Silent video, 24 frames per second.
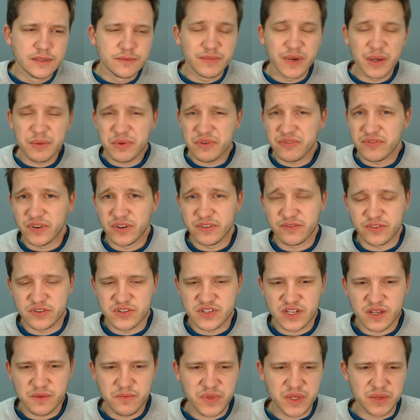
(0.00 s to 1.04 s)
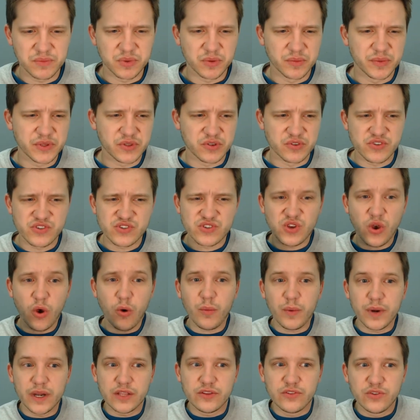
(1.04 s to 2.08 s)
Might be fun for some people, but there's so
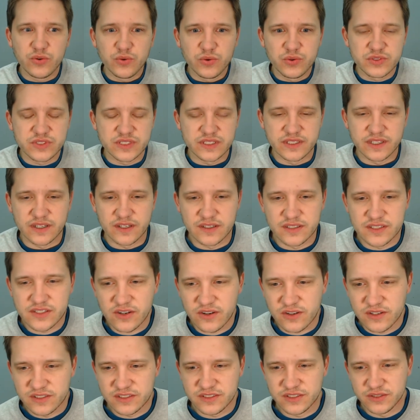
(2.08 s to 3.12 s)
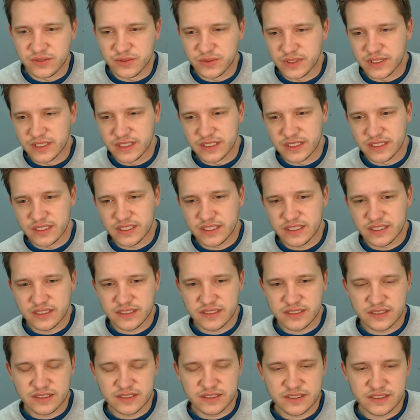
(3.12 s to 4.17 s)
many tools in there. It's hard to uh,
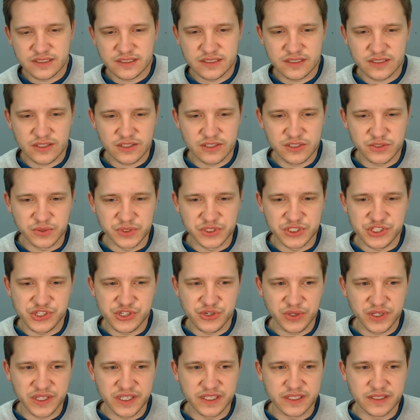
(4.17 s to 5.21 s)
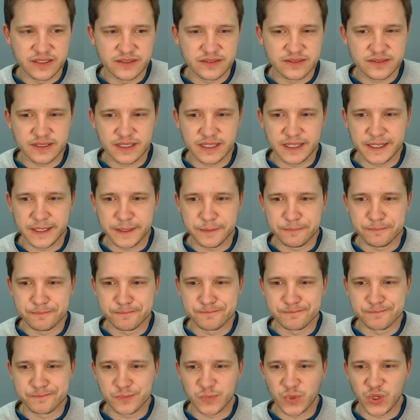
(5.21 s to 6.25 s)
hard to enjoy it um,
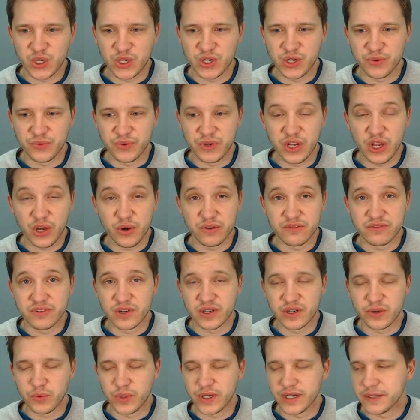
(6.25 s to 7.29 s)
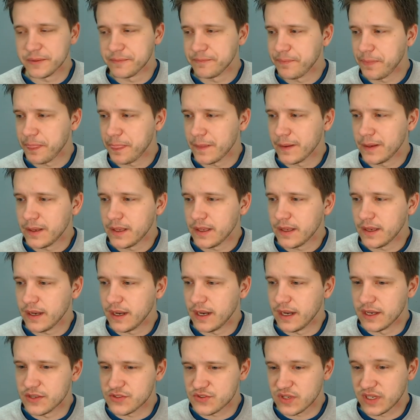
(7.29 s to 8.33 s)
when you don't know it very well.
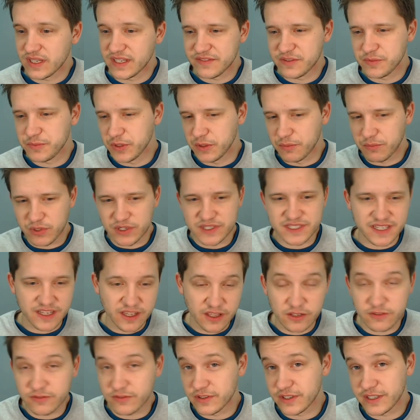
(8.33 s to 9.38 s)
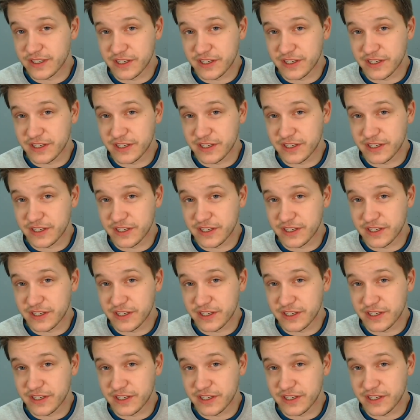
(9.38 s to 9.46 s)
Uh, so I have to put a print together for a